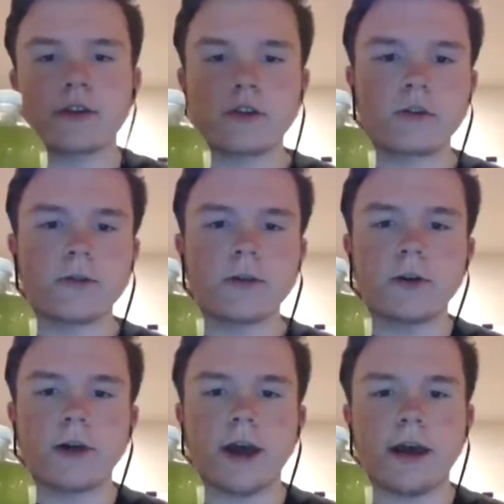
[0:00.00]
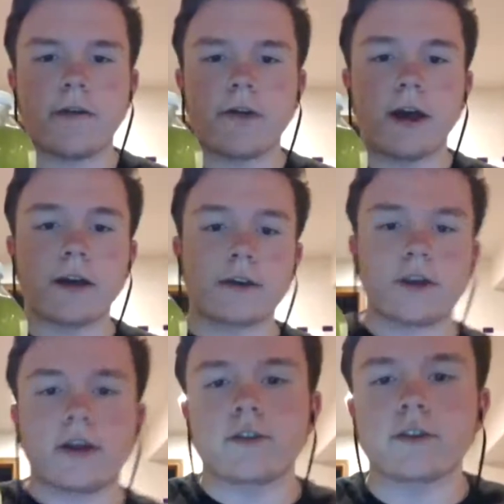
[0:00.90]
So if you don't have
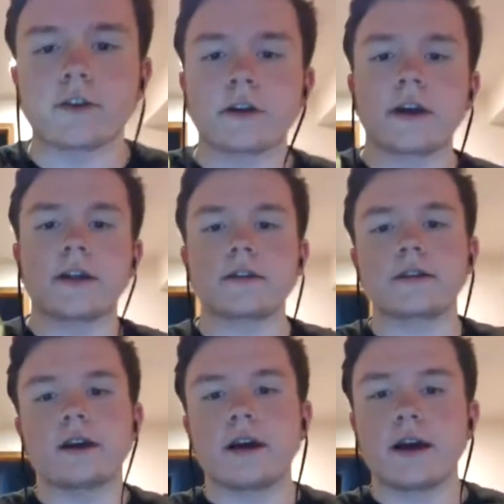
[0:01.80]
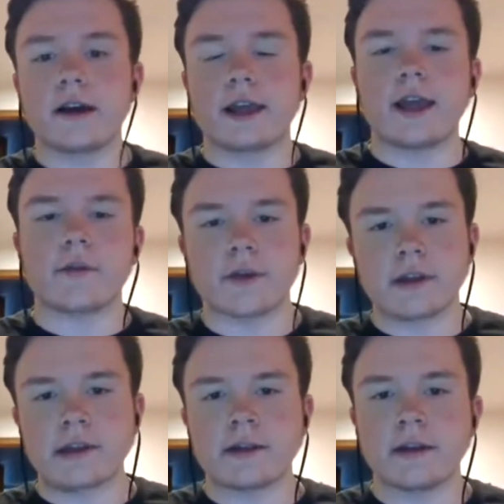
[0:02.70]
Alka-Seltzer and can't
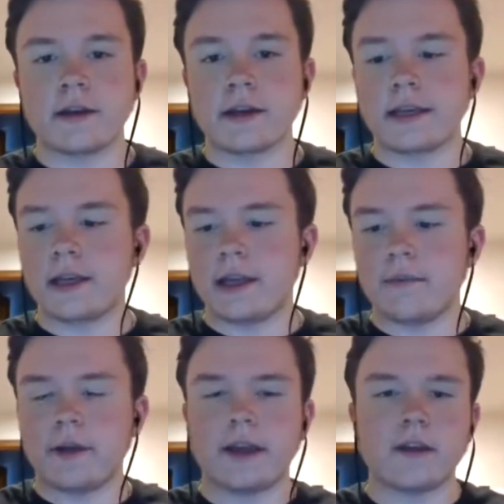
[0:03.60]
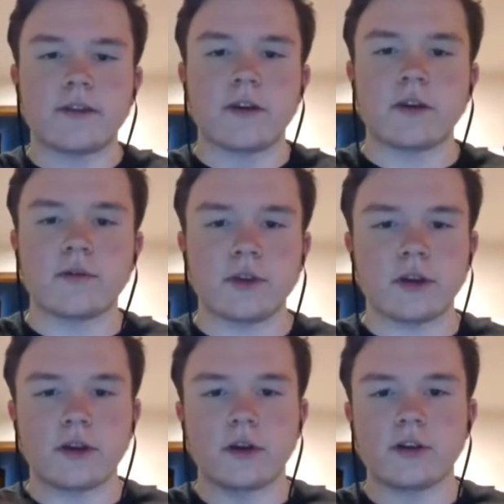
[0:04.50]
really get it, baking soda and
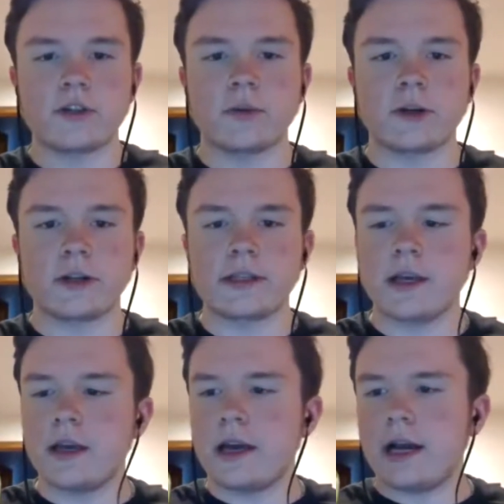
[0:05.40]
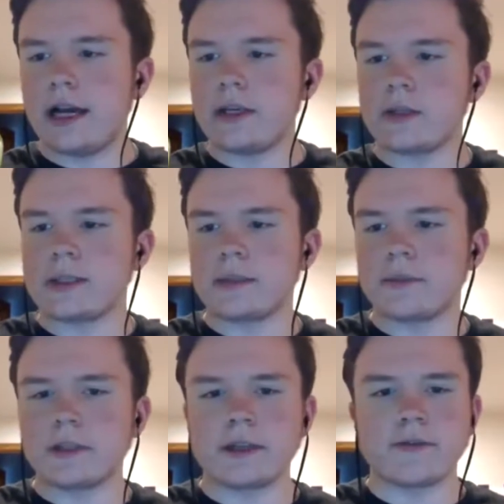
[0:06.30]
vinegar also works. I used, I
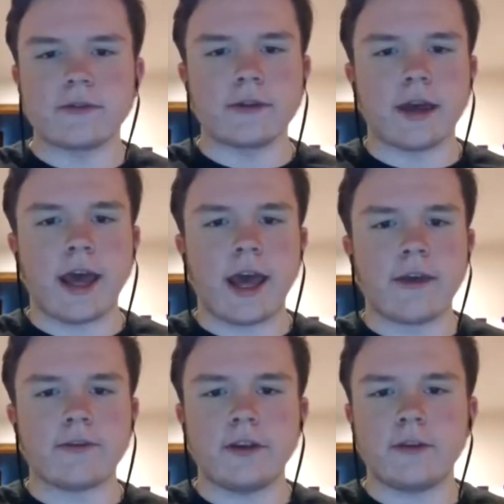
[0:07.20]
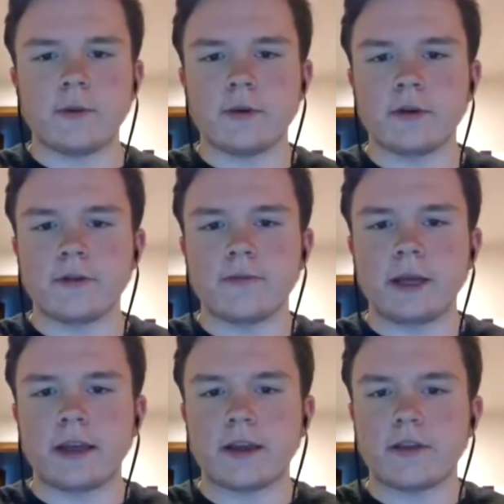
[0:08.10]
believe, a half teaspoon of
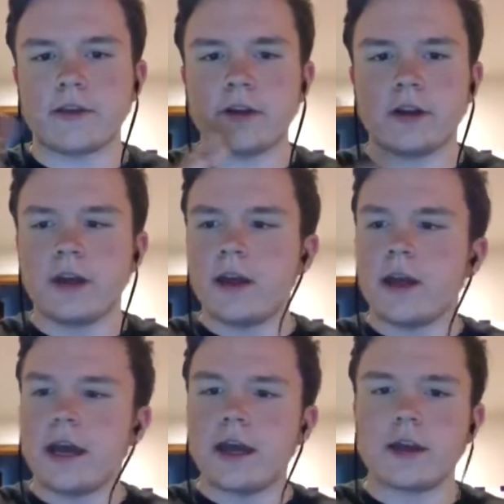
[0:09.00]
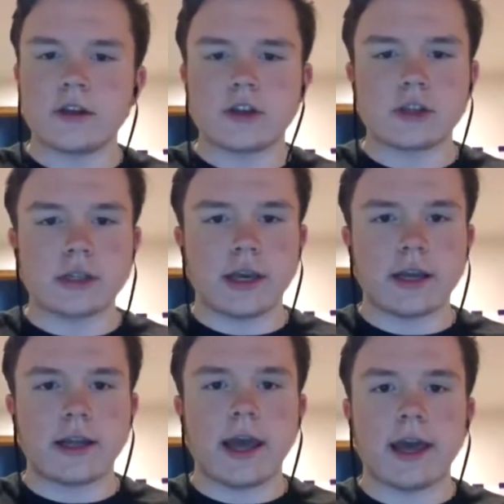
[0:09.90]
baking soda and then just
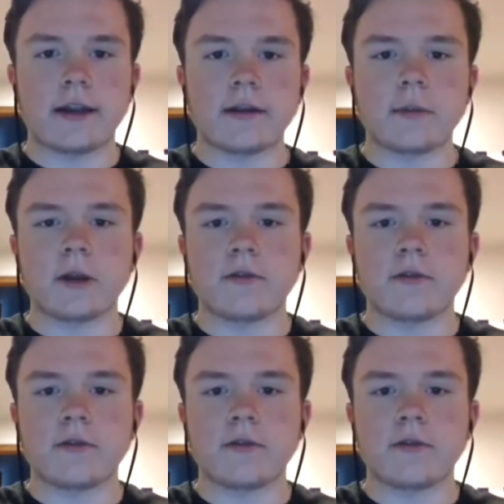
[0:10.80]
kind of added a bit of